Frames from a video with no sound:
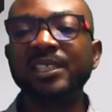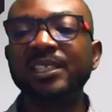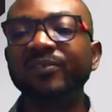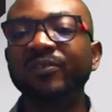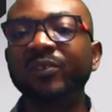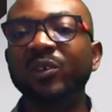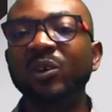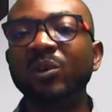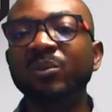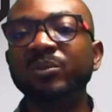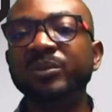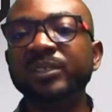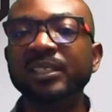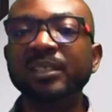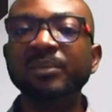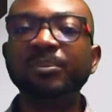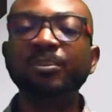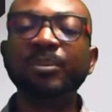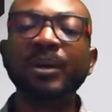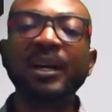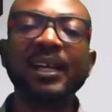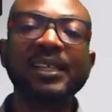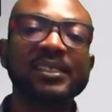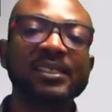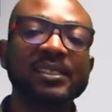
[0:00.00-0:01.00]
formed in the
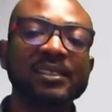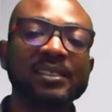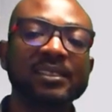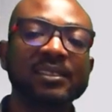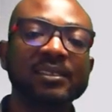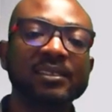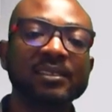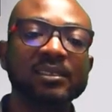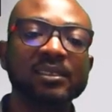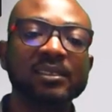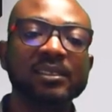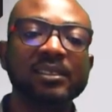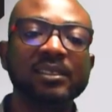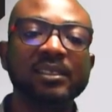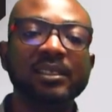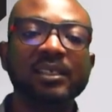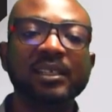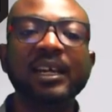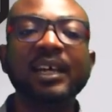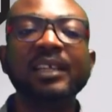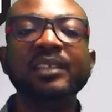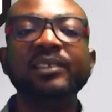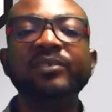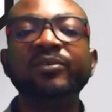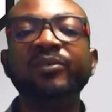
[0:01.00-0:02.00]
past
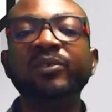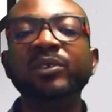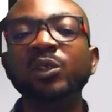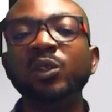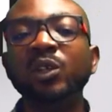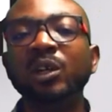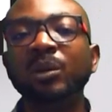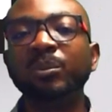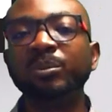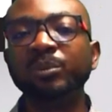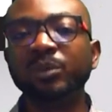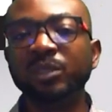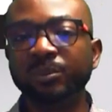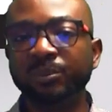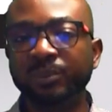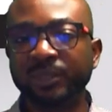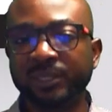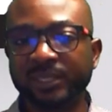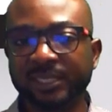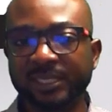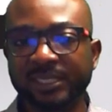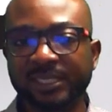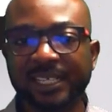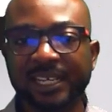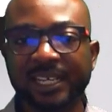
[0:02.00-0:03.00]
and followed up to the
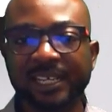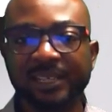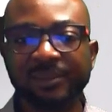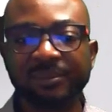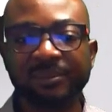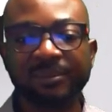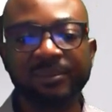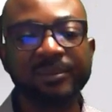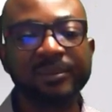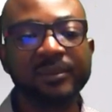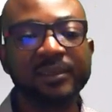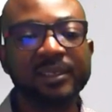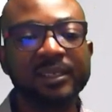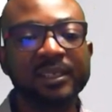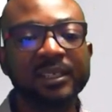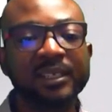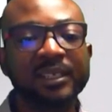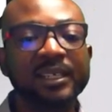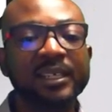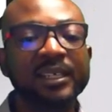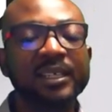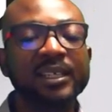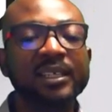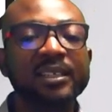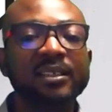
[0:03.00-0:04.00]
present time.
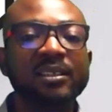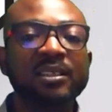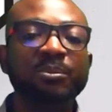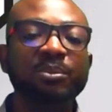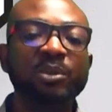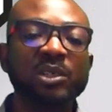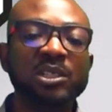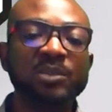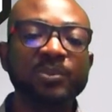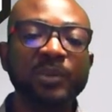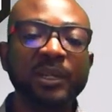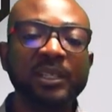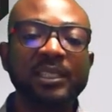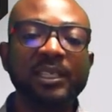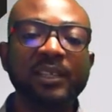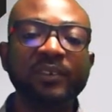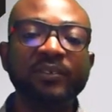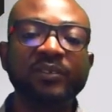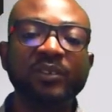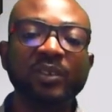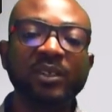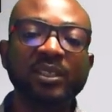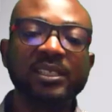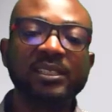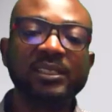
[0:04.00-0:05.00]
The prospective
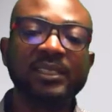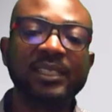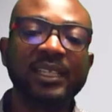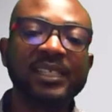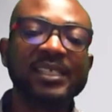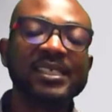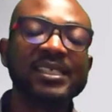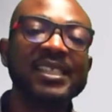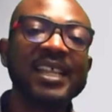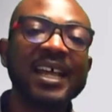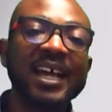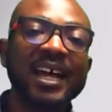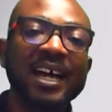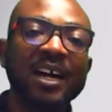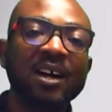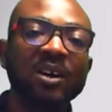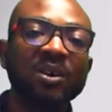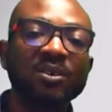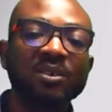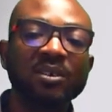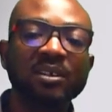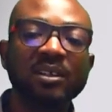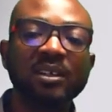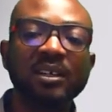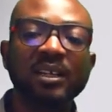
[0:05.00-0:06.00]
study starts now
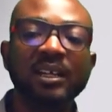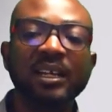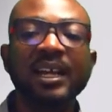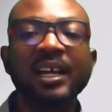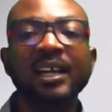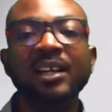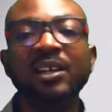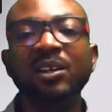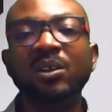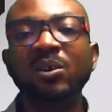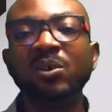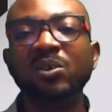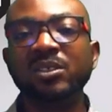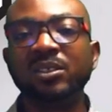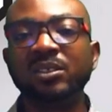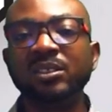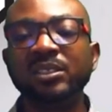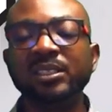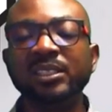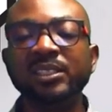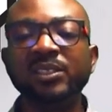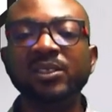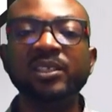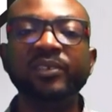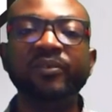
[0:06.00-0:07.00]
and goes on
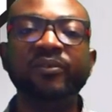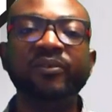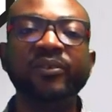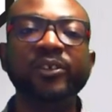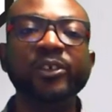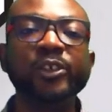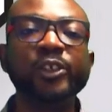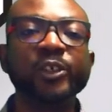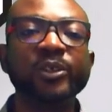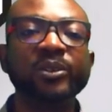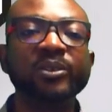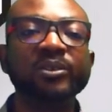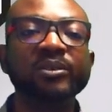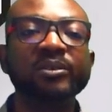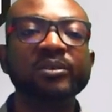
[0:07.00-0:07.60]
into the future.